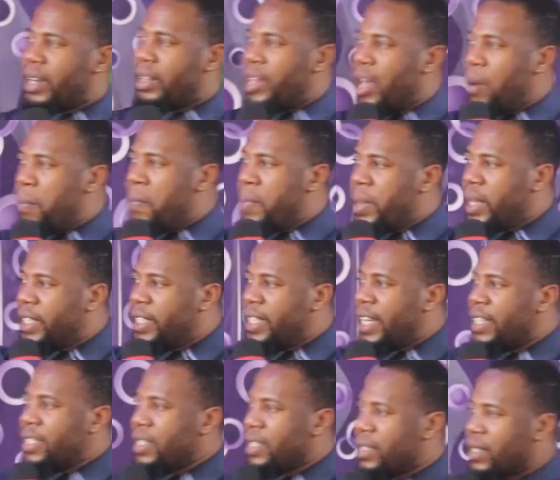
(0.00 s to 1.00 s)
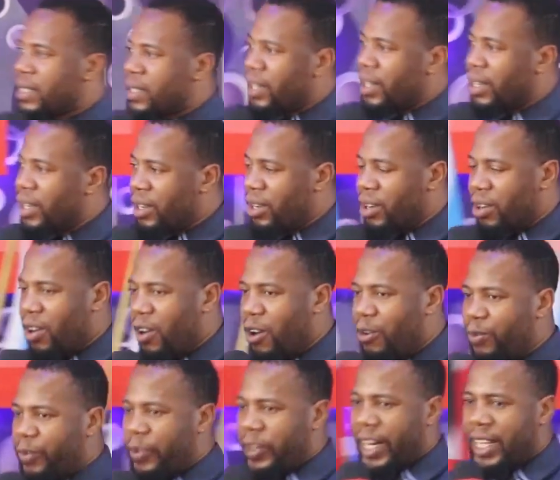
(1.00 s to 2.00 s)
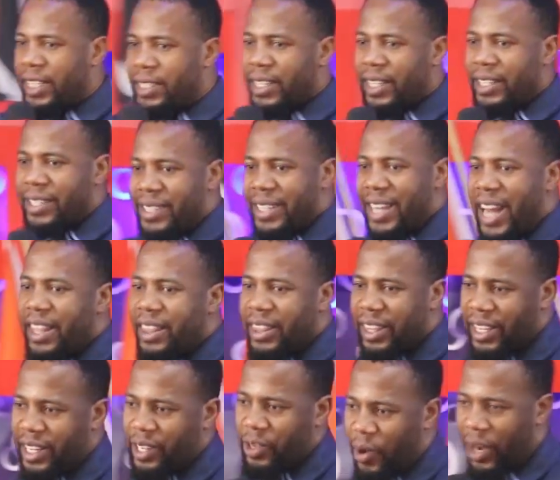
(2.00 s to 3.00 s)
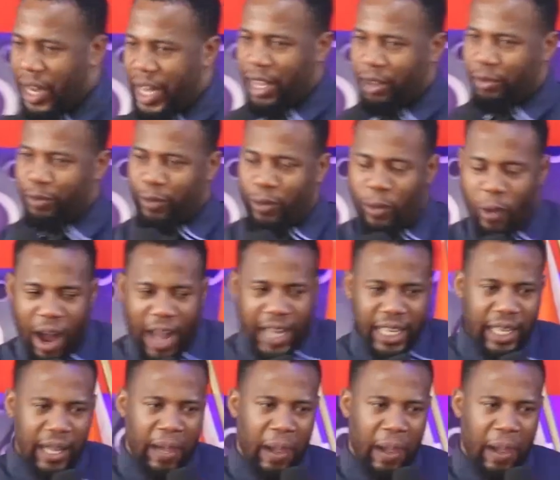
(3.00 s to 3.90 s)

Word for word: the obedience of Christ is nothing in your life. Why?